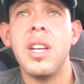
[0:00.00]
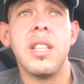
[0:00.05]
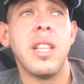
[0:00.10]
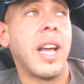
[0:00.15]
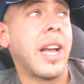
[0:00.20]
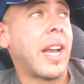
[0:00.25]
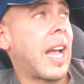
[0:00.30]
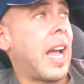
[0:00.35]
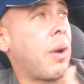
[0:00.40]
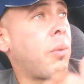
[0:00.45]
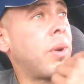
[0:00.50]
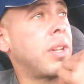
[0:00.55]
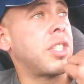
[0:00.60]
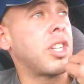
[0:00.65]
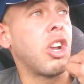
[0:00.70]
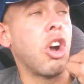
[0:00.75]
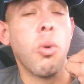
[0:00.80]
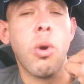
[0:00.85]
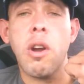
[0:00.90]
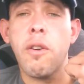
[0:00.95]
Like I went
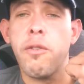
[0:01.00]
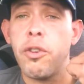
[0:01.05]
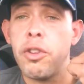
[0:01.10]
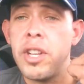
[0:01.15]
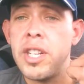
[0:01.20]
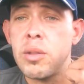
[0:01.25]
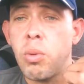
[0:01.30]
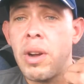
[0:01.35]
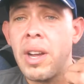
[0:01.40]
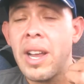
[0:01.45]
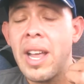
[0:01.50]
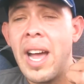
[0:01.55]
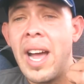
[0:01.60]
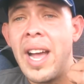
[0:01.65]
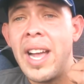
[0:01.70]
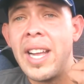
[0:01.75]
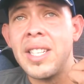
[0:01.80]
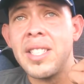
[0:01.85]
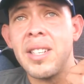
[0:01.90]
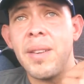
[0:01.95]
to go work for these one
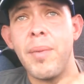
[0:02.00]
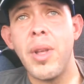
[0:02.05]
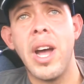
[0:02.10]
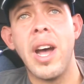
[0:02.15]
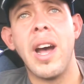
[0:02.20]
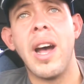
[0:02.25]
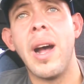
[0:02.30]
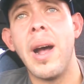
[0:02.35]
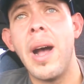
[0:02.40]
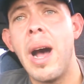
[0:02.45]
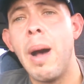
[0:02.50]
guys uh,